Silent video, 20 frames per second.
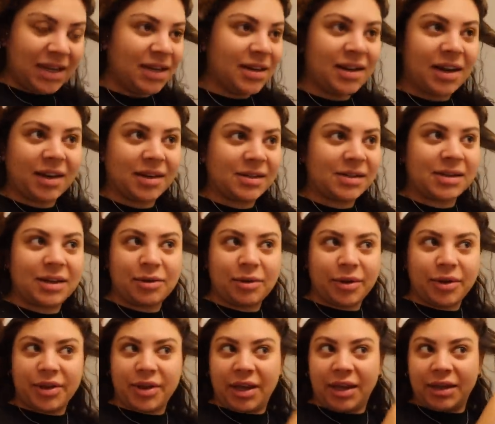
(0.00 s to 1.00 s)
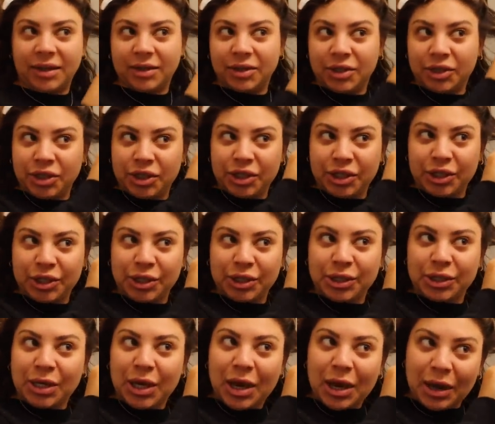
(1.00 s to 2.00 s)
Not a single thing.
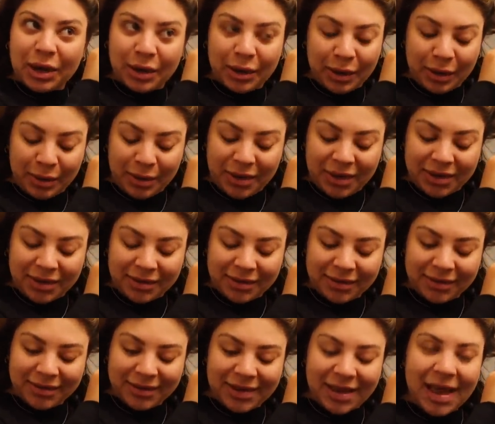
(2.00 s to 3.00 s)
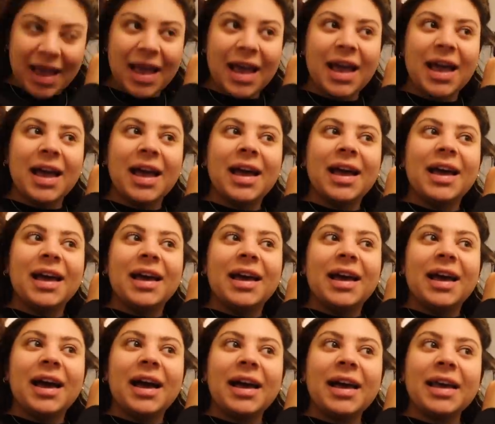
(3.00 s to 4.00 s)
So
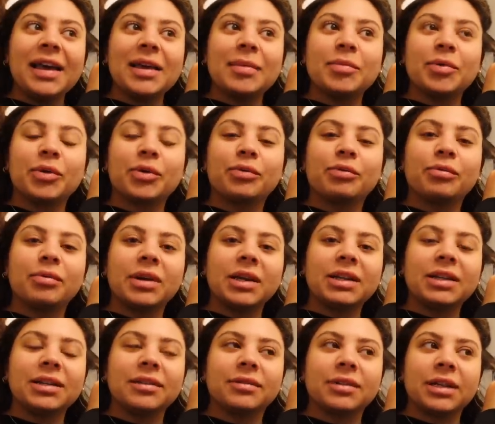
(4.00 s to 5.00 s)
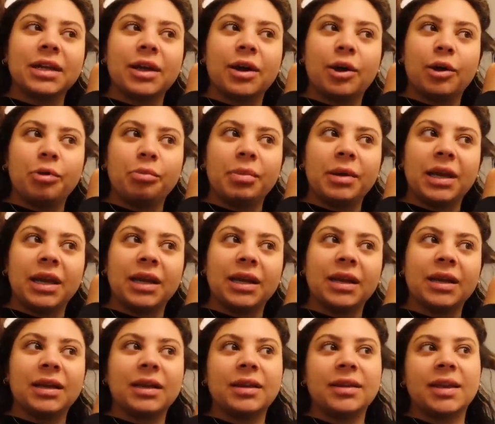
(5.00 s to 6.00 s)
I am really, really
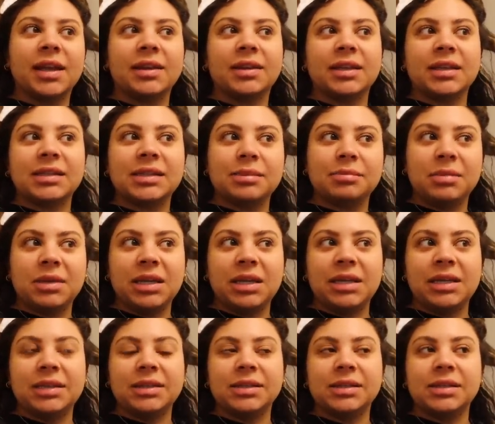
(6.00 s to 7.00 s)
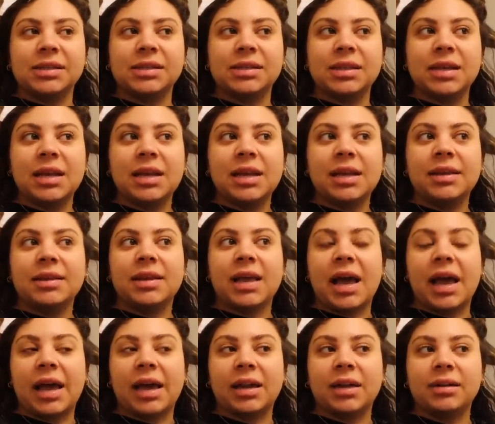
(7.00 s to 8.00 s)
hoping that this means
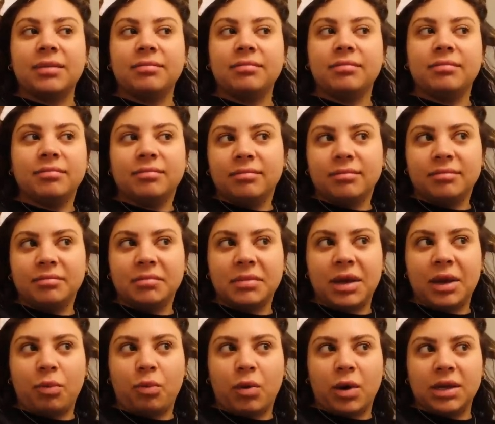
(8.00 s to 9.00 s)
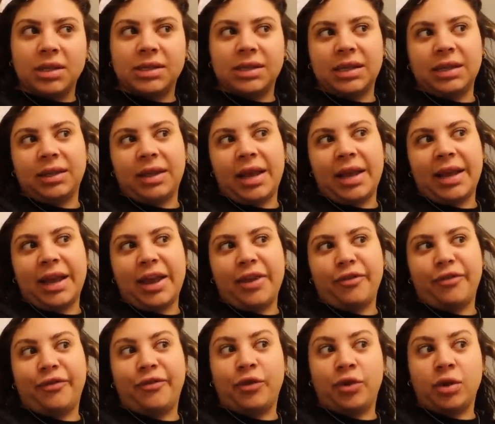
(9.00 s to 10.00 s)
that it wasn't like a
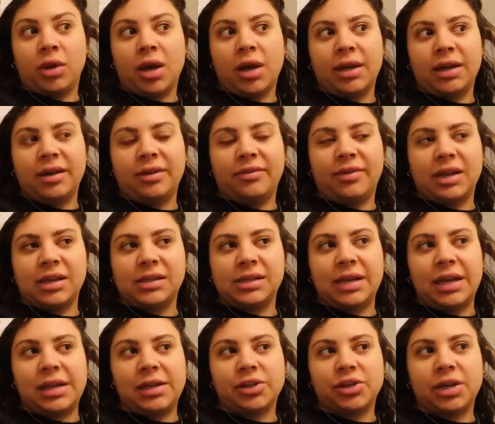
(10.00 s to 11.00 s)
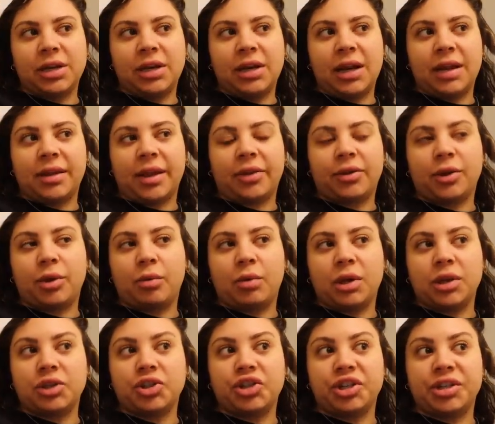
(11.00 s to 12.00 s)
full-on infestation and that there
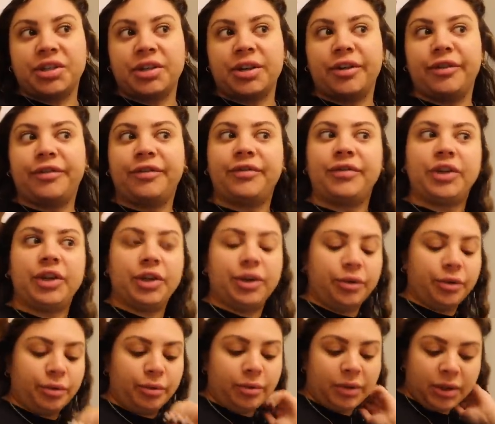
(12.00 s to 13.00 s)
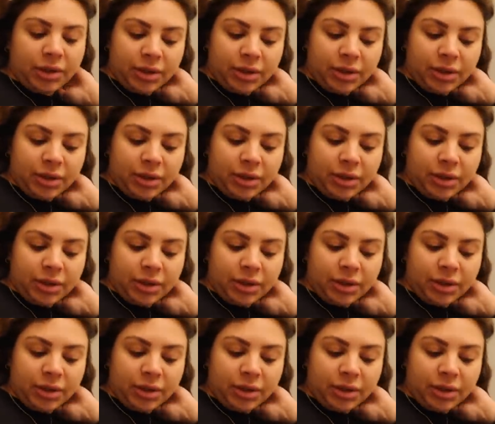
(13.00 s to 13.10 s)
was just a few